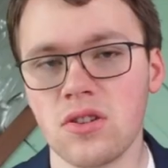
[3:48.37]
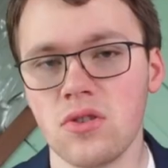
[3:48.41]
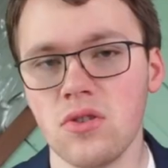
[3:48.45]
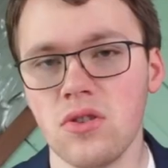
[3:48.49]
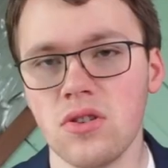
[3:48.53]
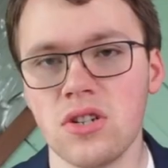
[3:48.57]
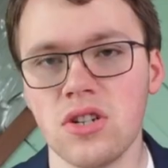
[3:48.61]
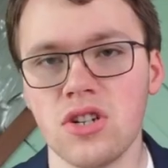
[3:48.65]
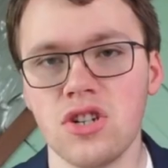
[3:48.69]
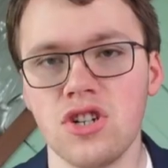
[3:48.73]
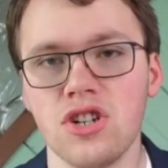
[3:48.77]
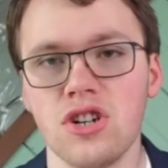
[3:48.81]

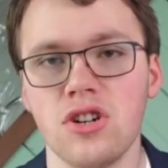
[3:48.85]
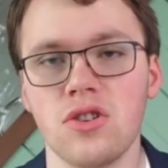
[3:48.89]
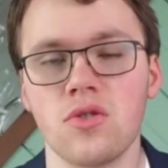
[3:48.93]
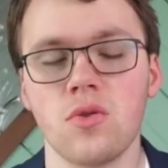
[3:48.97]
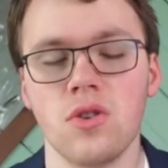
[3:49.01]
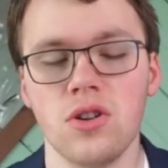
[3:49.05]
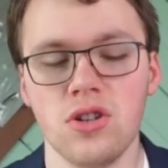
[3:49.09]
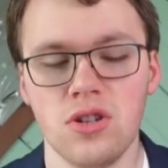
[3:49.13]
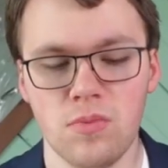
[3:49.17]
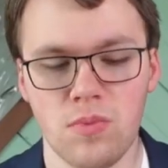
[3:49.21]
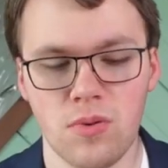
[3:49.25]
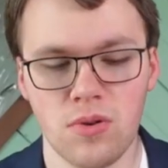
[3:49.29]
goals this year,
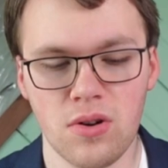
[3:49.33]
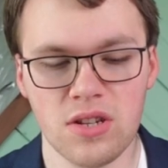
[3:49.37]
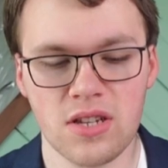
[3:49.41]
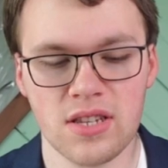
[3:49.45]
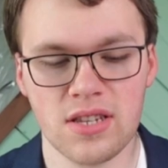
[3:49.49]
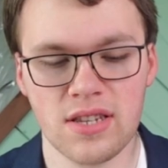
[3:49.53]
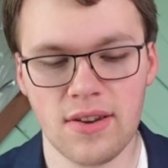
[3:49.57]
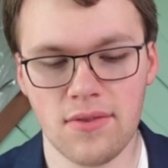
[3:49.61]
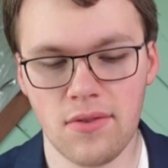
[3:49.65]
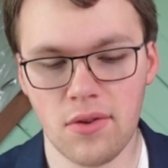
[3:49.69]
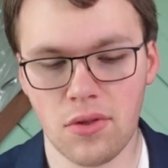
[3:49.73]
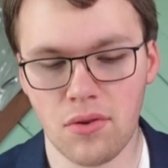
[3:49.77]
22 points
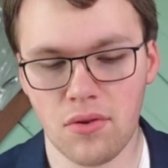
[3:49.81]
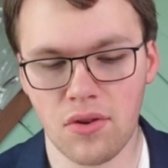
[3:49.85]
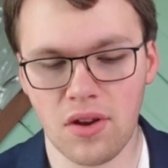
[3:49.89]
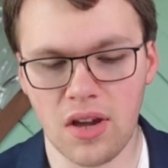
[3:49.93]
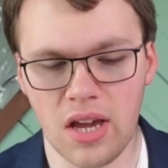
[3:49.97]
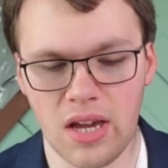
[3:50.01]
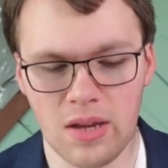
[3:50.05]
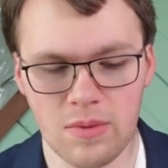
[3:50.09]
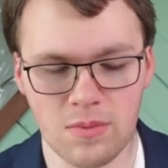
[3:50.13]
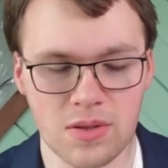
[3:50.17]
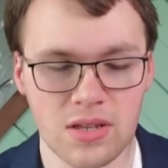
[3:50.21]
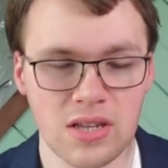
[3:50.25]
in 73
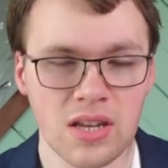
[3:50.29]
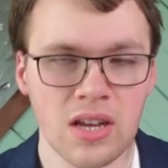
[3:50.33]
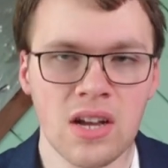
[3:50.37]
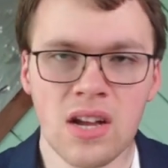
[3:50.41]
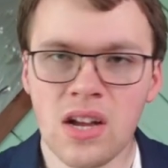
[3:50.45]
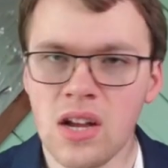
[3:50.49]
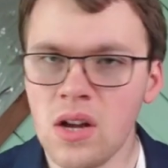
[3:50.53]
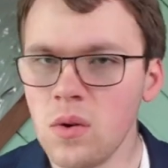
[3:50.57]
games,